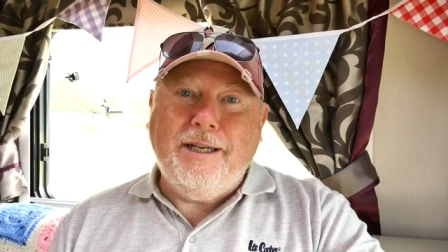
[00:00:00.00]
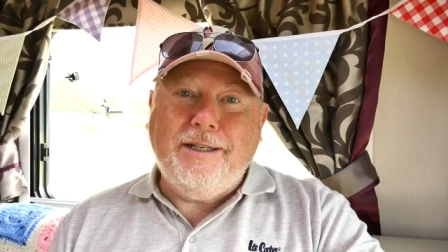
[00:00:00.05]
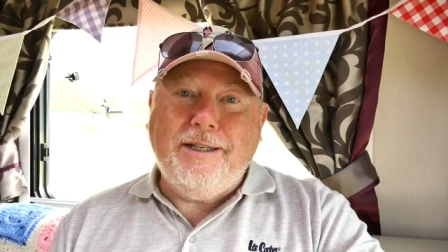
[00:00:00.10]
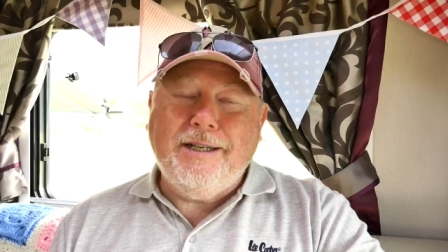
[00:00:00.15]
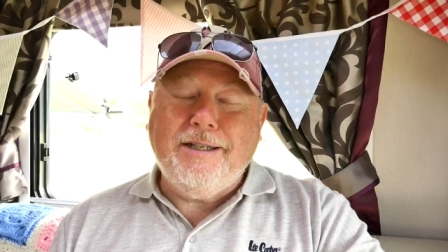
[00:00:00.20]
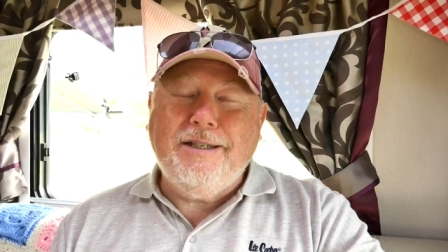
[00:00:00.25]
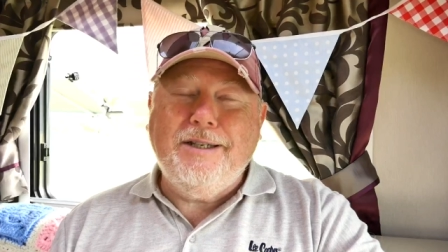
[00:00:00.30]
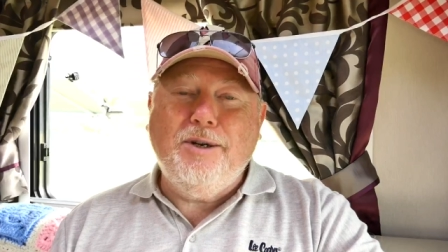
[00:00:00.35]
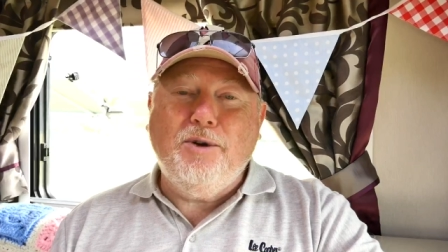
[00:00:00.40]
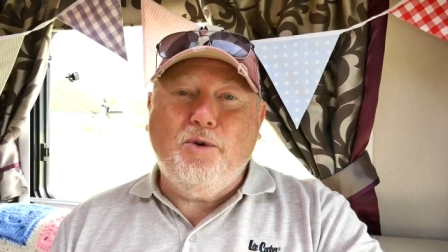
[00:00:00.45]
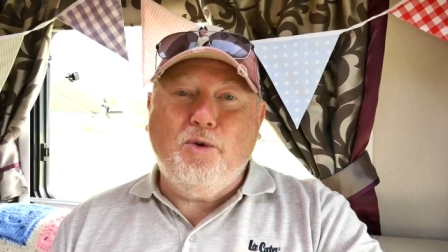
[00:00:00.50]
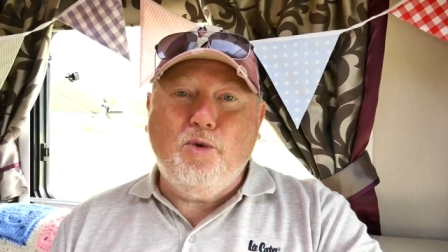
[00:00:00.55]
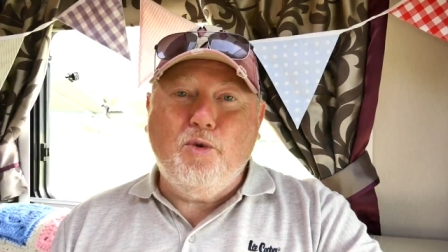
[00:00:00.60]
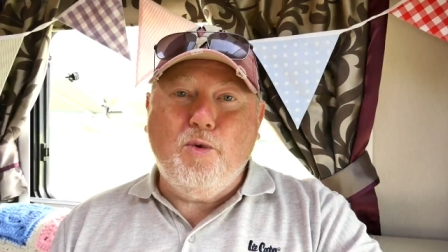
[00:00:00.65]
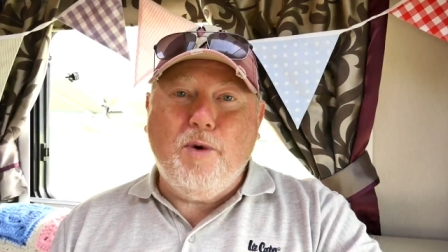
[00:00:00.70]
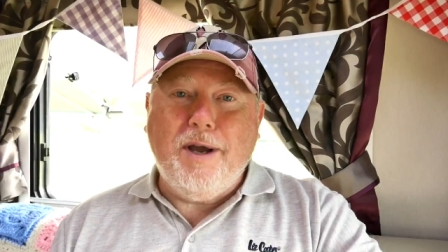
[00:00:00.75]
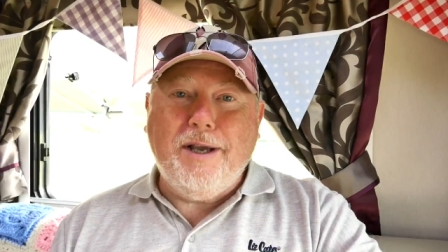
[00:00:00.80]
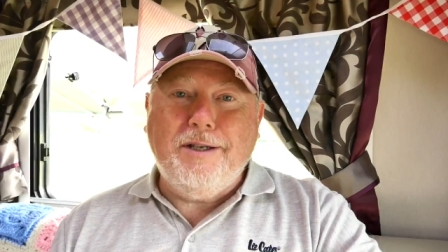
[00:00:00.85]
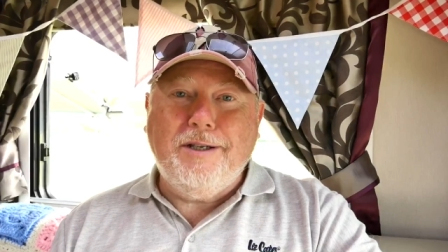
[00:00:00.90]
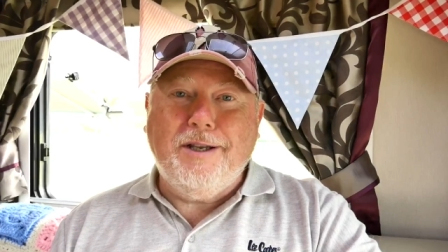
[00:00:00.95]
it doesn't
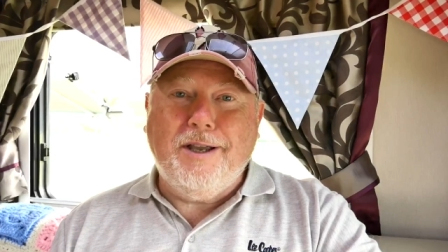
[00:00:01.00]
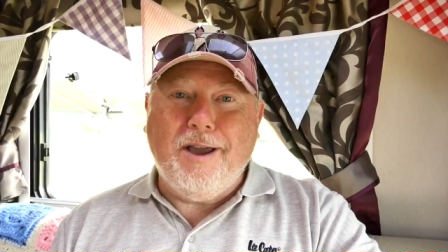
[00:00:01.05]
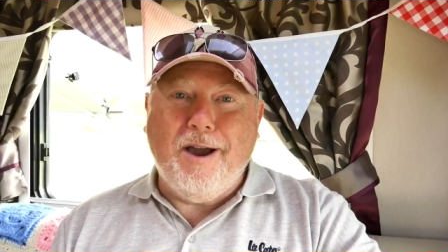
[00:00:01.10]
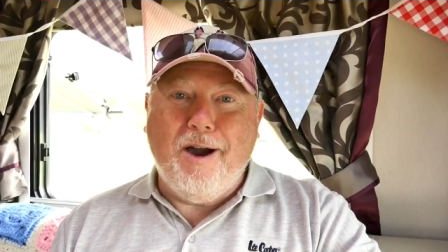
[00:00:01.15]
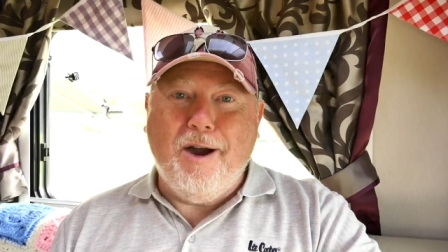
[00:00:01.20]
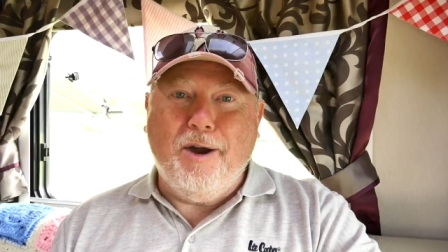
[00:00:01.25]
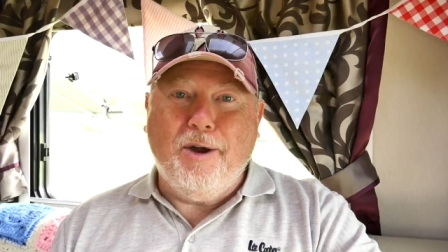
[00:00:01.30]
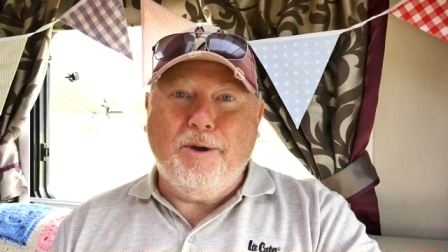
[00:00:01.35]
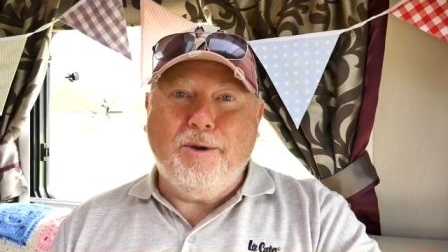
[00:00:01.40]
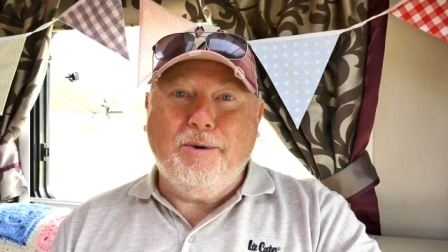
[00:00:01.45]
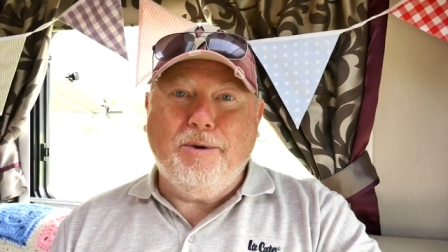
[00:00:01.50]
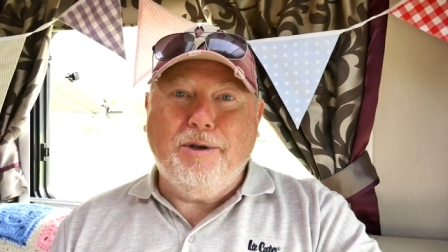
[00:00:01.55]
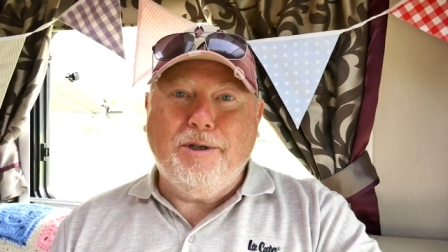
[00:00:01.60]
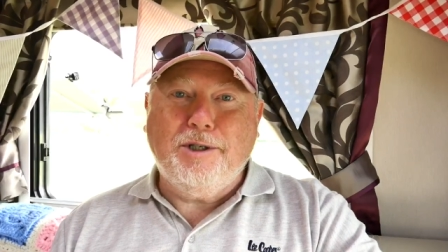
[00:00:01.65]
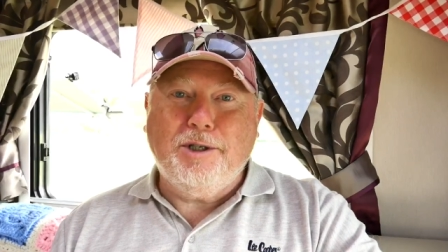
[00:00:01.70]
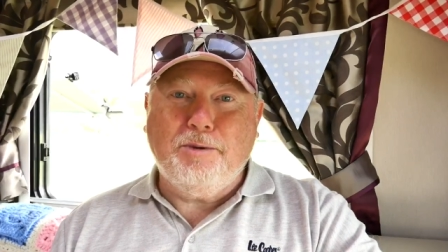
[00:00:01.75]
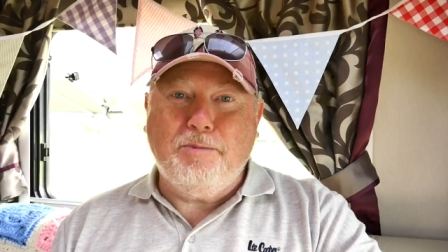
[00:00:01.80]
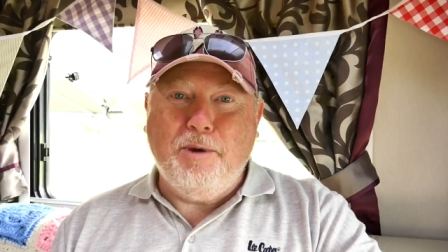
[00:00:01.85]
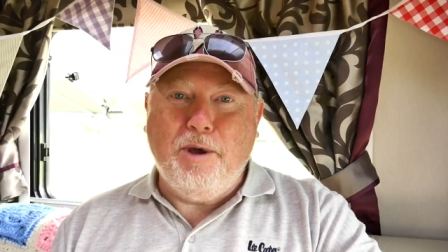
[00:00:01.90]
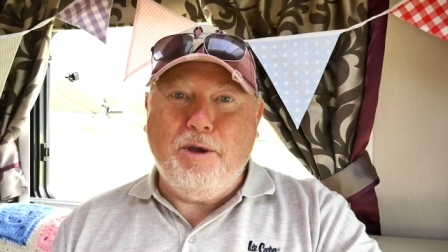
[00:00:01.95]
always go
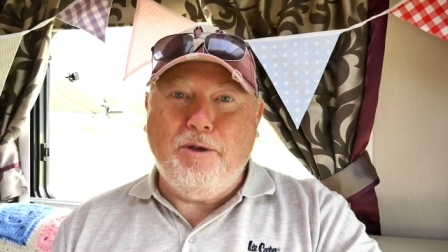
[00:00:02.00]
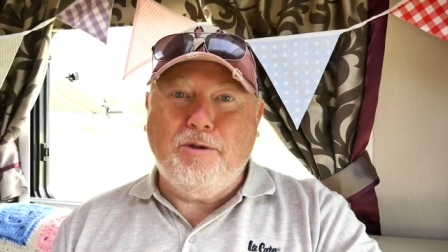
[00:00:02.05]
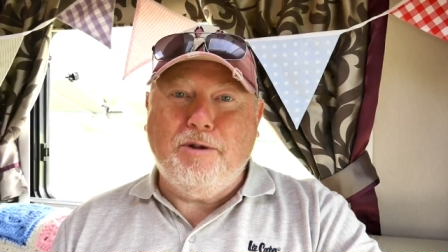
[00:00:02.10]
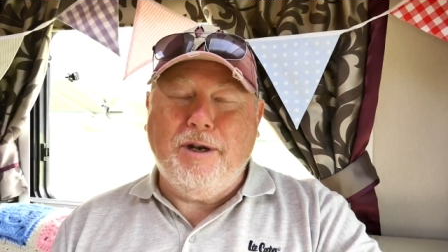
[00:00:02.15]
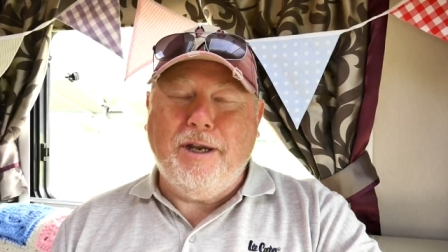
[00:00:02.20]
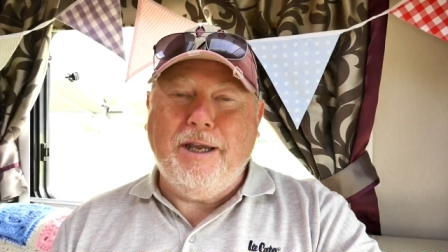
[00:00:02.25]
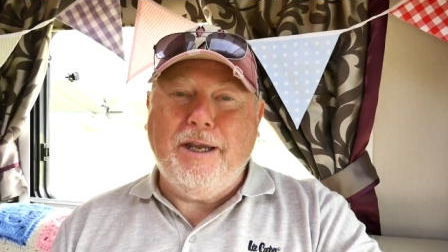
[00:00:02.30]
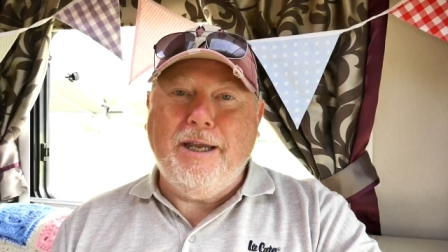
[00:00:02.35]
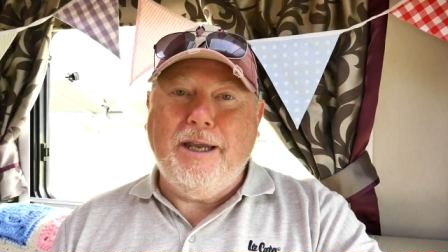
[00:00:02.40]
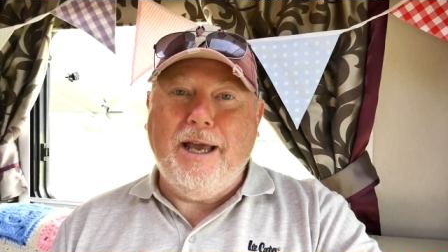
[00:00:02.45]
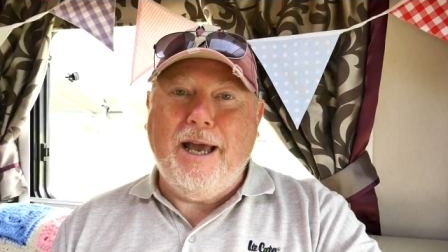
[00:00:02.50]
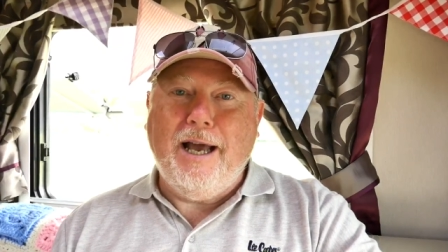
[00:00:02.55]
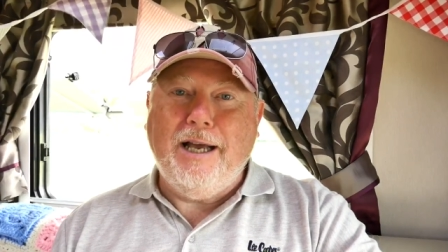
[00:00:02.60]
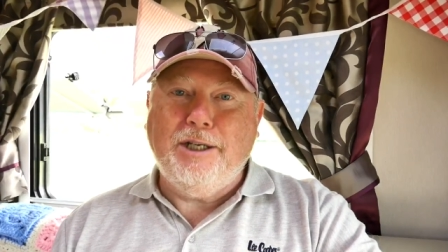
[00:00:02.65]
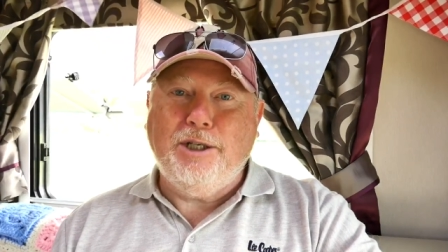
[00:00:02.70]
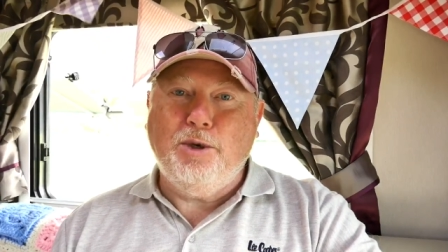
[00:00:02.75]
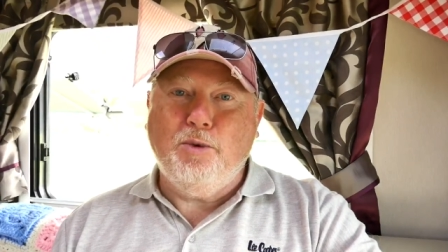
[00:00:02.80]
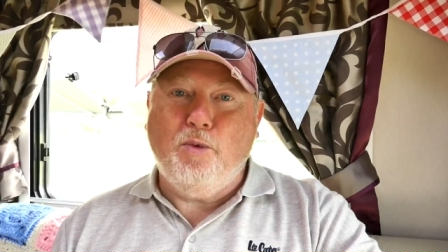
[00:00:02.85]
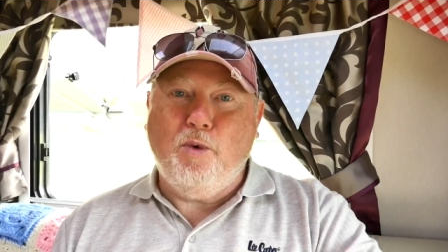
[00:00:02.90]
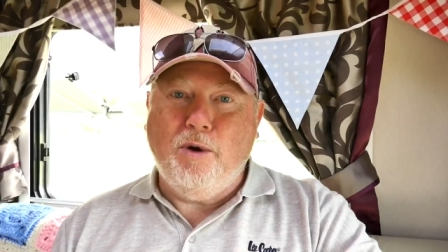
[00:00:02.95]
as smoothly
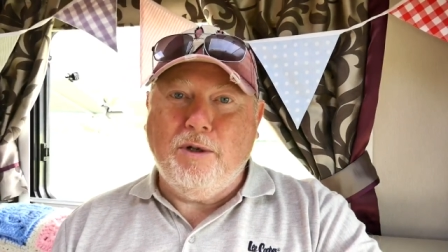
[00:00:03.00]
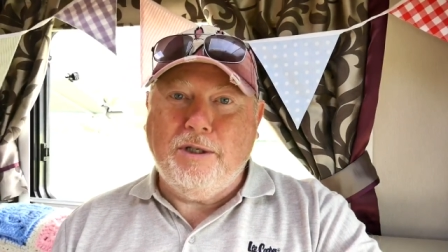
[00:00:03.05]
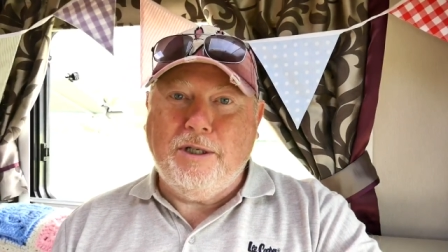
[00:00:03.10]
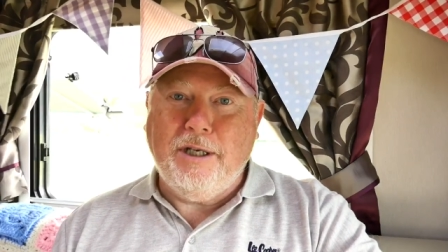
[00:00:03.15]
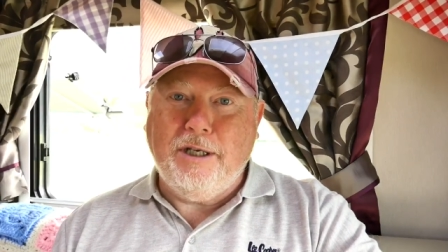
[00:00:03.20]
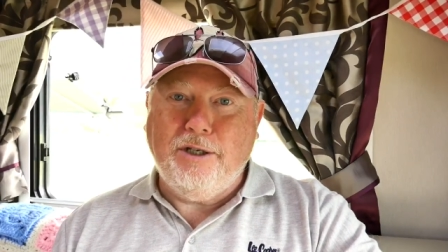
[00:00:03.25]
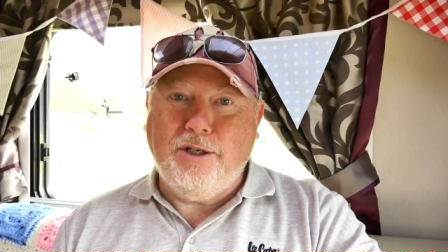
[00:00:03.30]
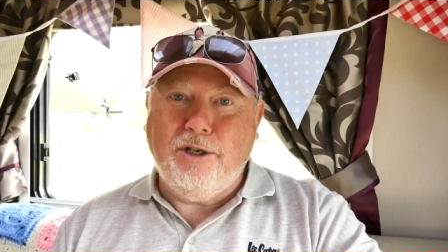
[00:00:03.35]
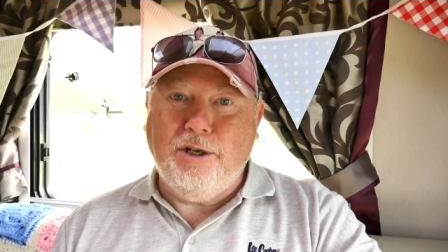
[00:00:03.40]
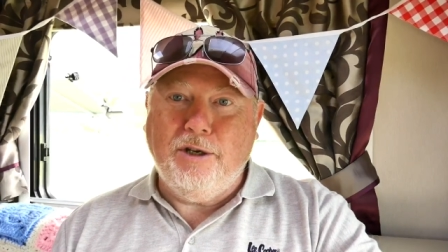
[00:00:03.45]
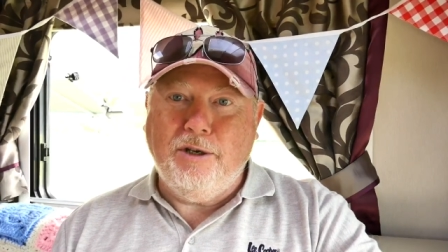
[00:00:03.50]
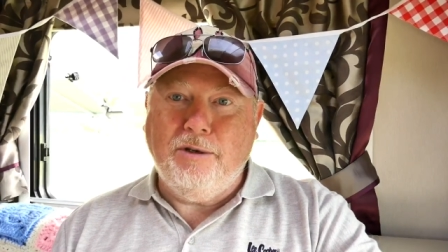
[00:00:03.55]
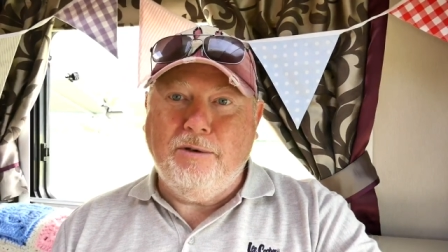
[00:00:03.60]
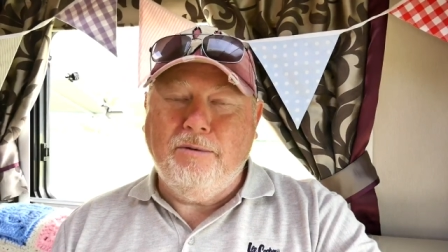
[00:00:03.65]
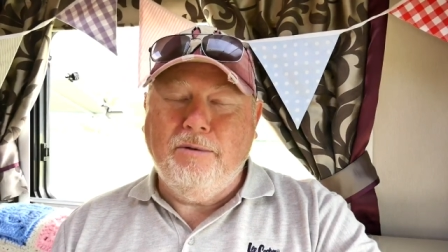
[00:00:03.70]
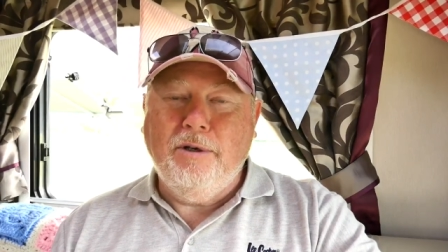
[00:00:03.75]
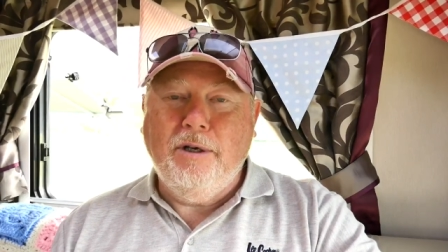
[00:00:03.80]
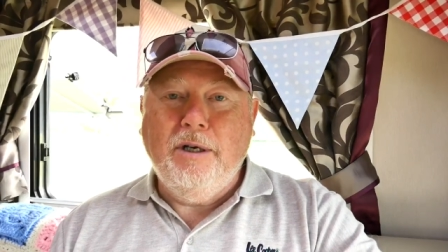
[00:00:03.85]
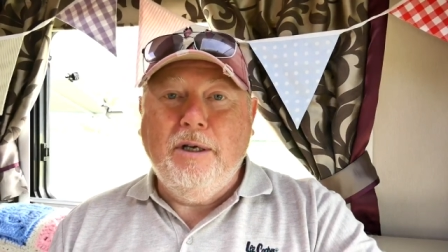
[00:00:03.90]
as you want it to.